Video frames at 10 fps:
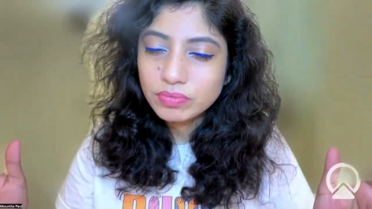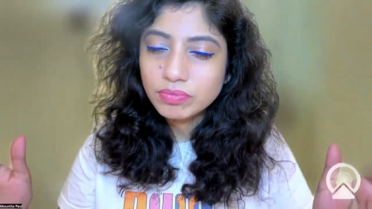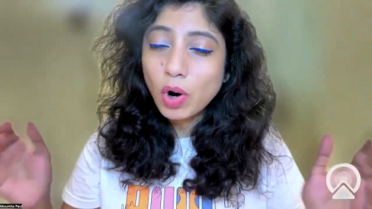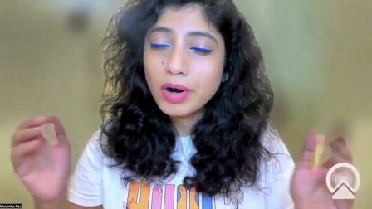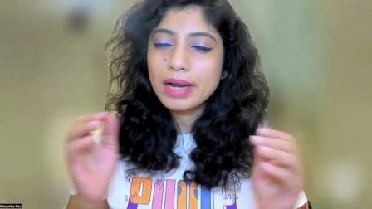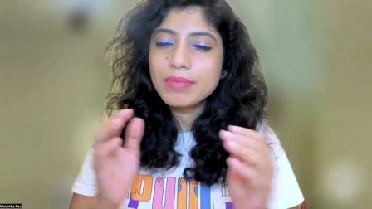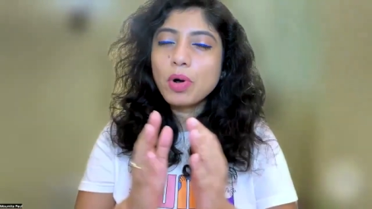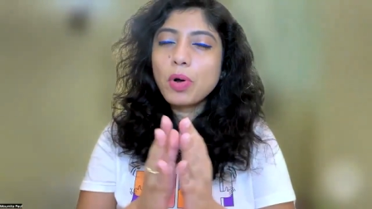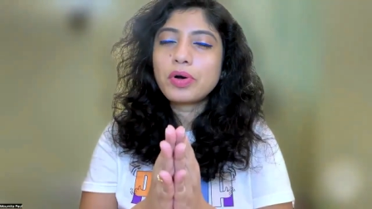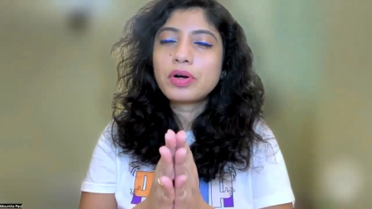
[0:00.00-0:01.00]
More and
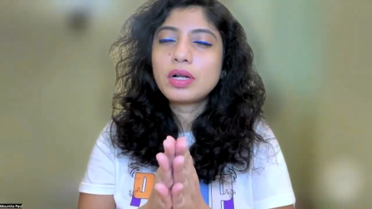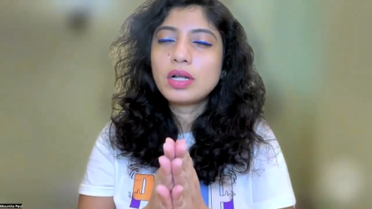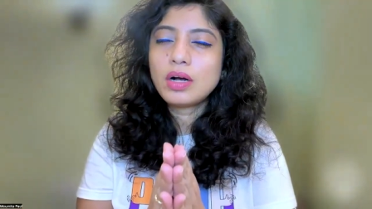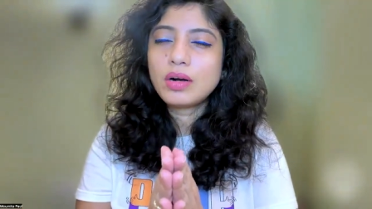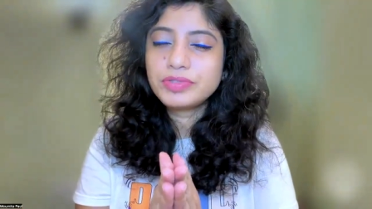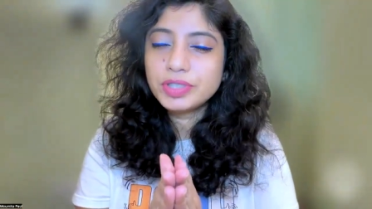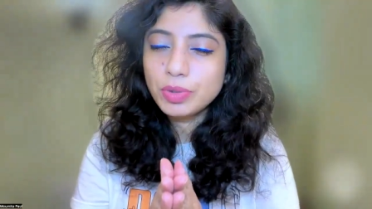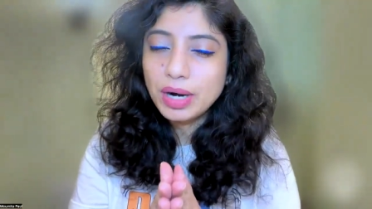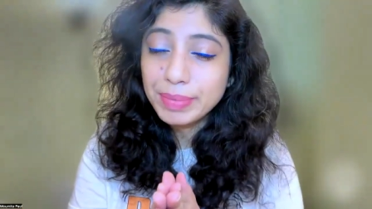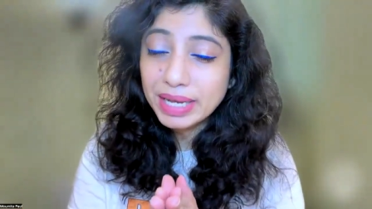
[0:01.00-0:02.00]
more of you
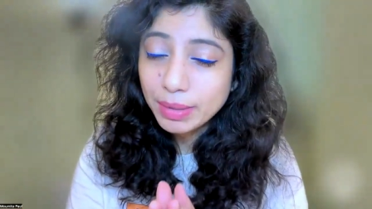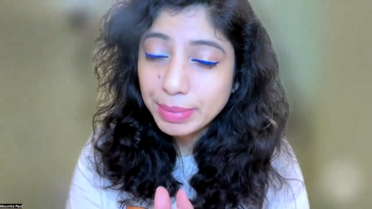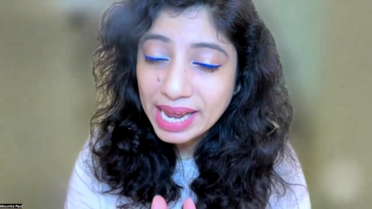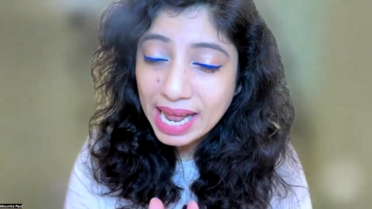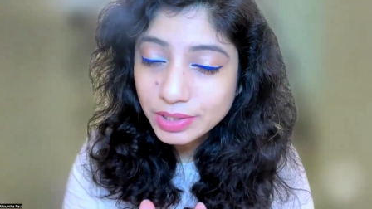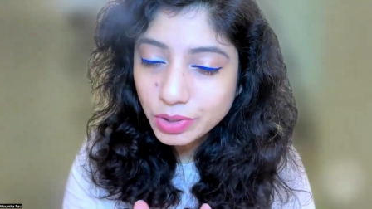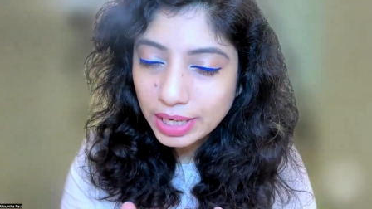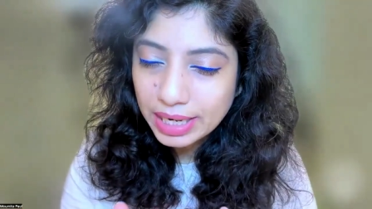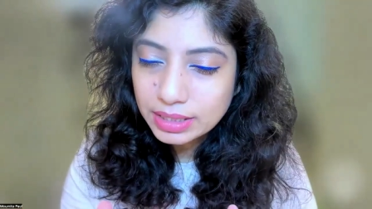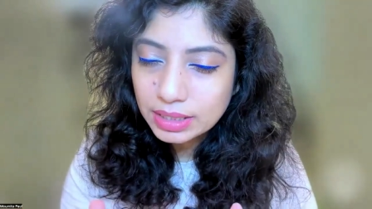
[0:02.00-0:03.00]
are becoming
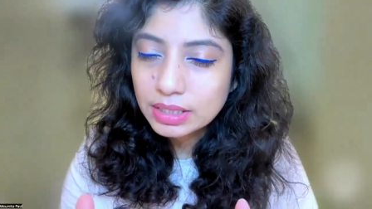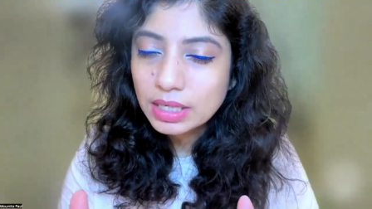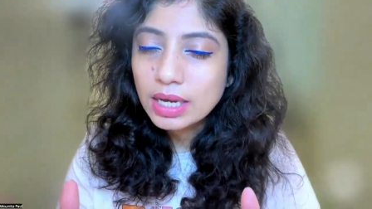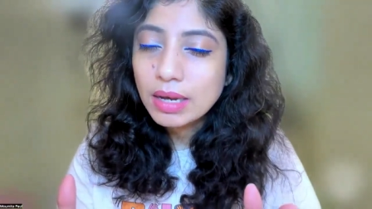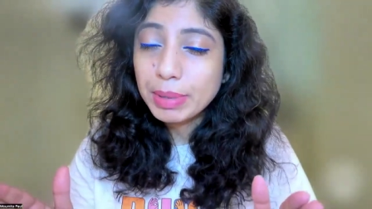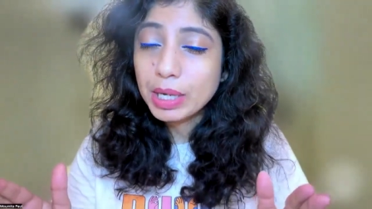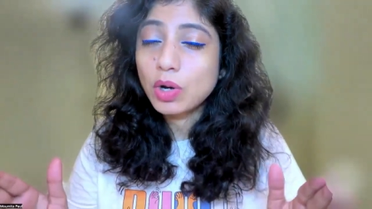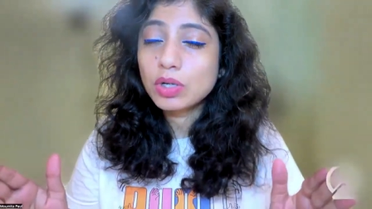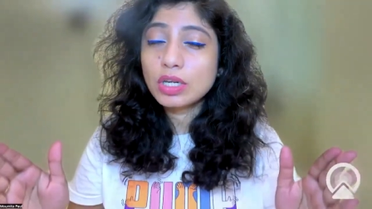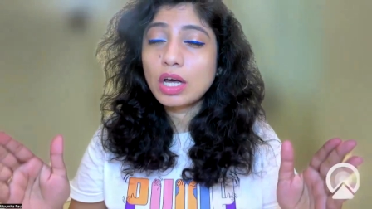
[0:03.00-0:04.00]
isolated
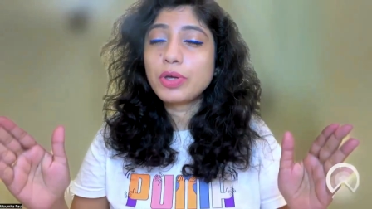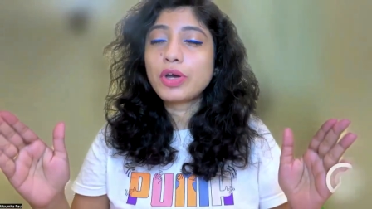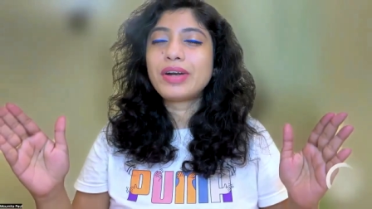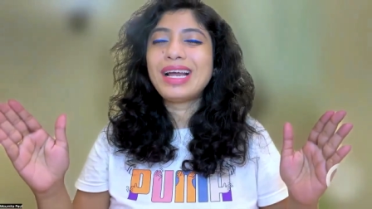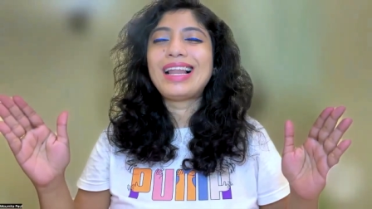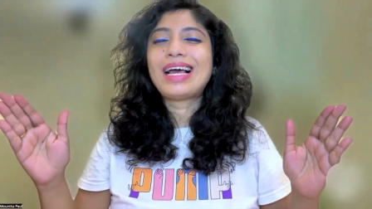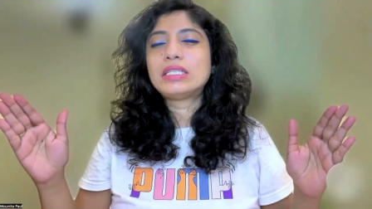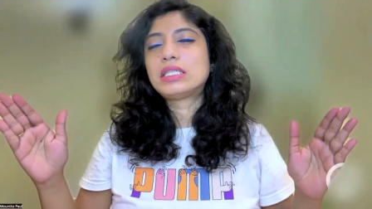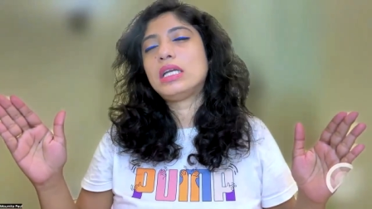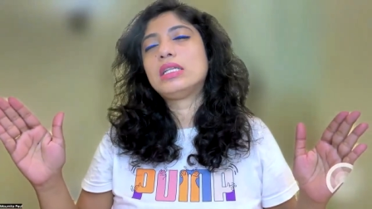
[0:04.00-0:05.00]
because now you're
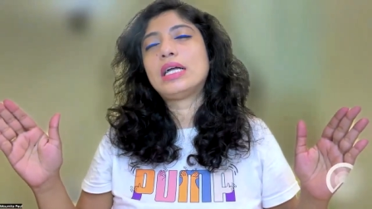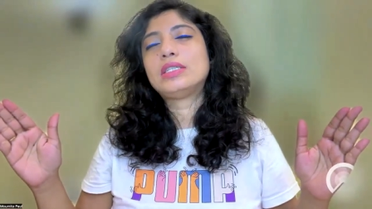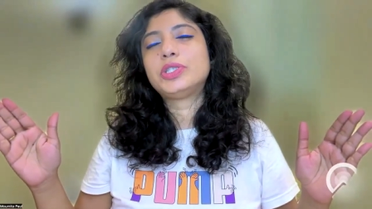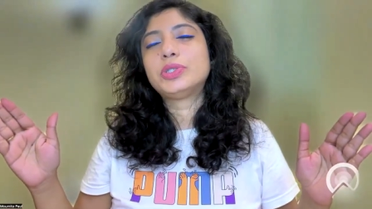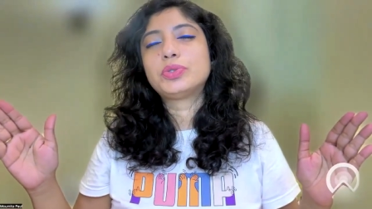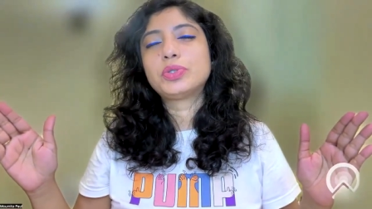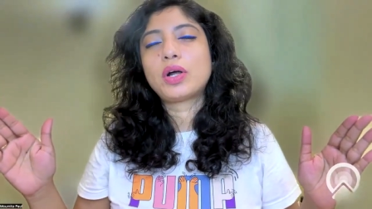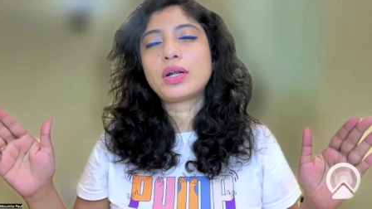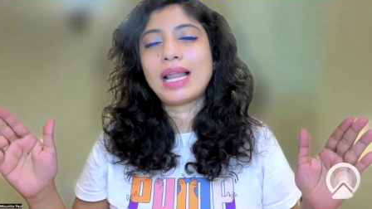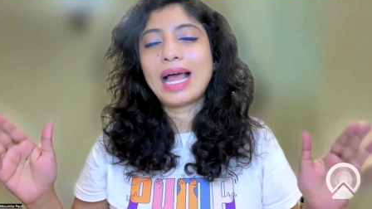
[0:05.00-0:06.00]
realizing that you do
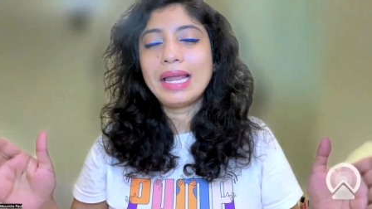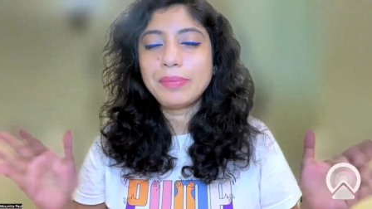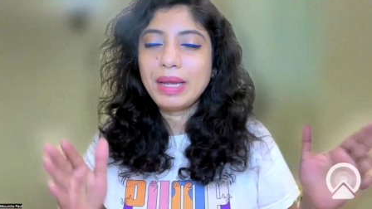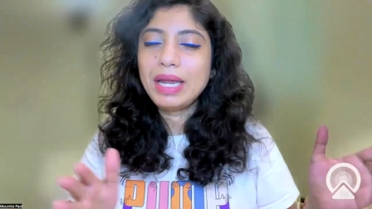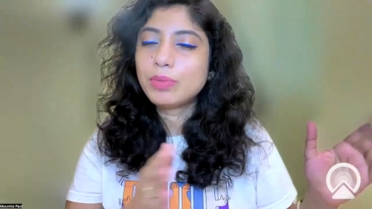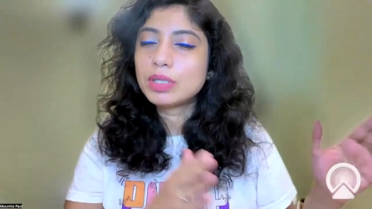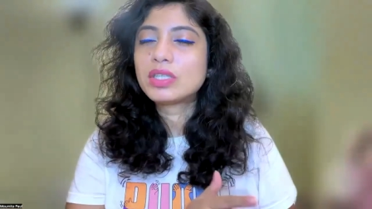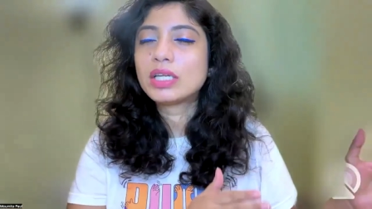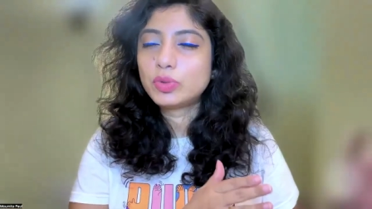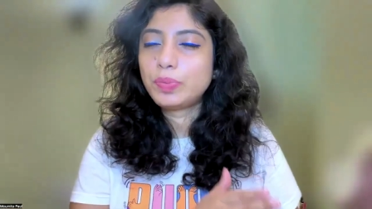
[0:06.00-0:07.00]
not like being with
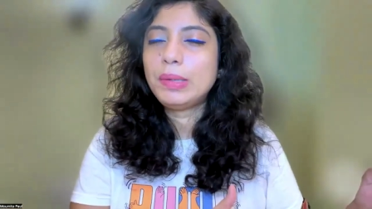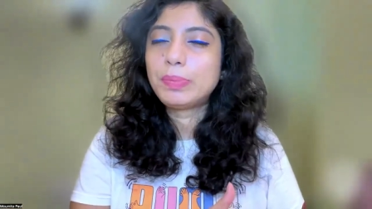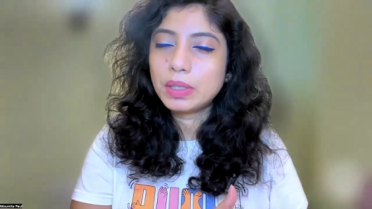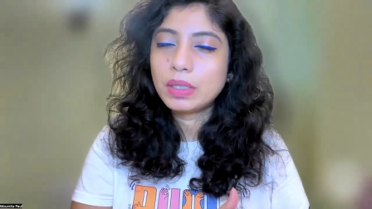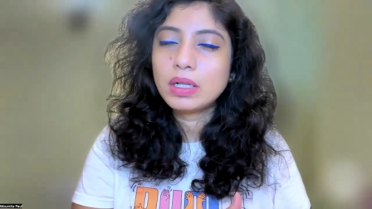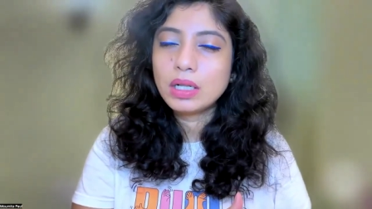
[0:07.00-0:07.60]
such people